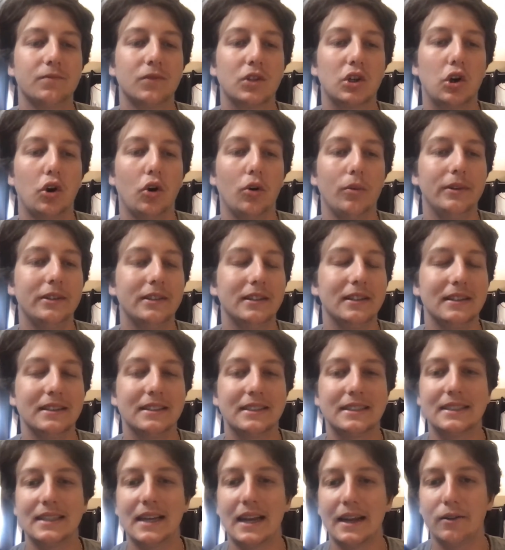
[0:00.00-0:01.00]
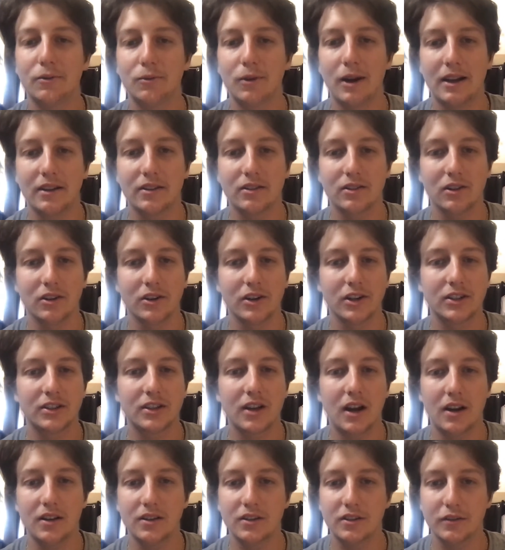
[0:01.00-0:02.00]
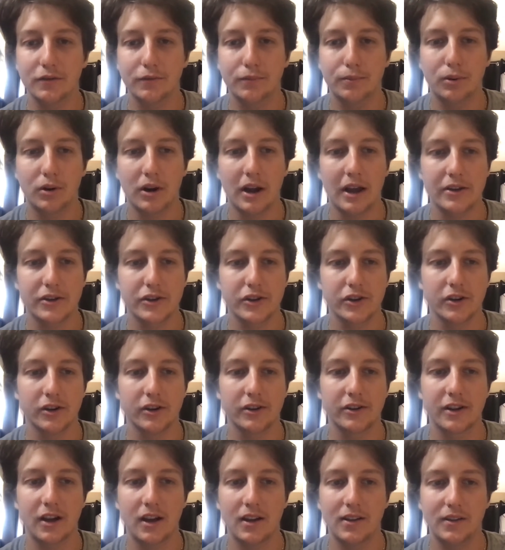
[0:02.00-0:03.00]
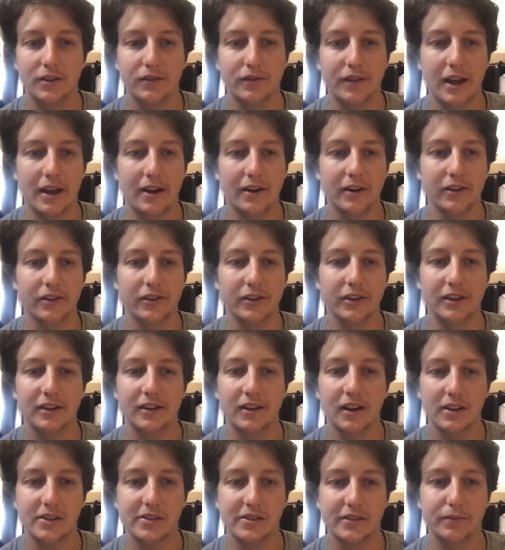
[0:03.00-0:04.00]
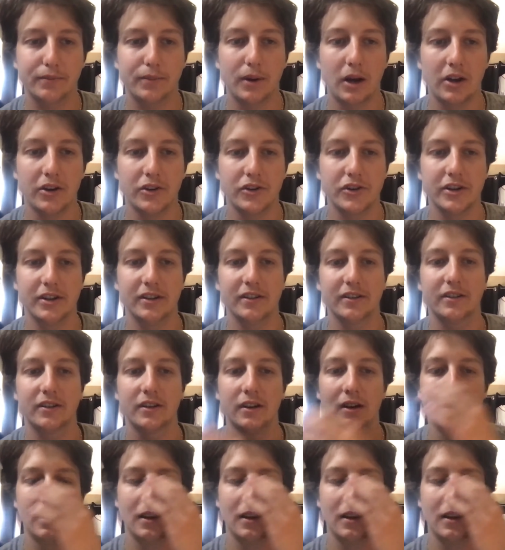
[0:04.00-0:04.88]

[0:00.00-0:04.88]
Colby's an insane wrestler, tons of pressure, tons of energy, tons of punches.